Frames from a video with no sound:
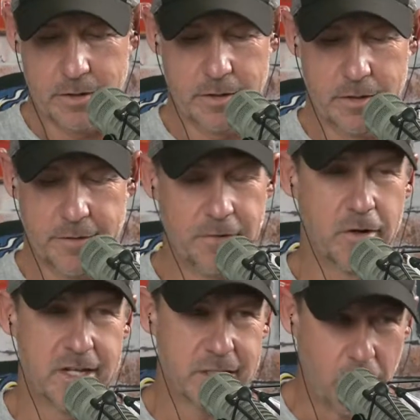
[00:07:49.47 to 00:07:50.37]
If you're
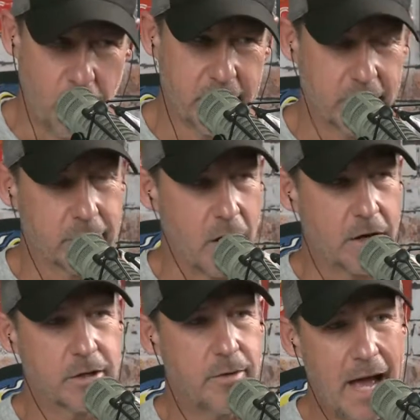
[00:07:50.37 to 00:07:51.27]
his lawyer, are
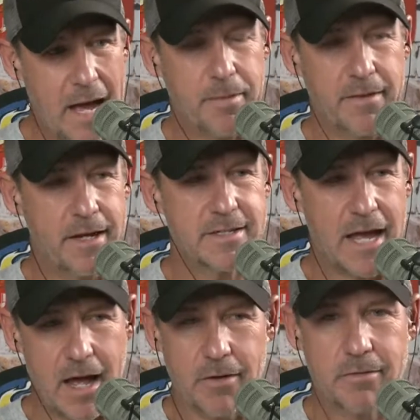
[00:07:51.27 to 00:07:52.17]
you happy that he's
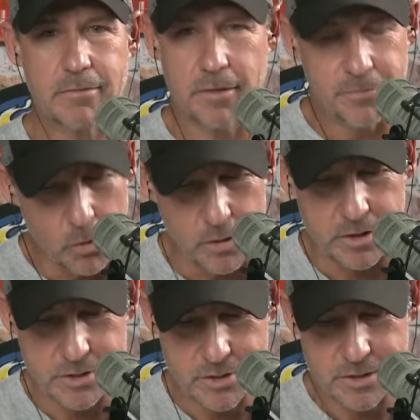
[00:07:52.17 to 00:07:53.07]
out? Of
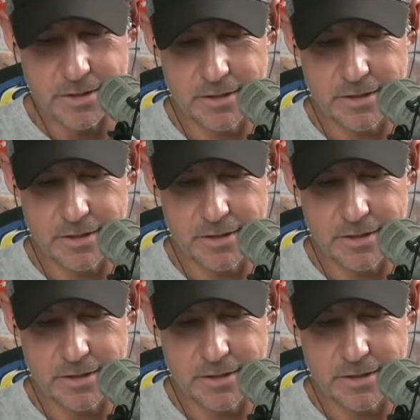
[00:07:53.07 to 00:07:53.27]
course.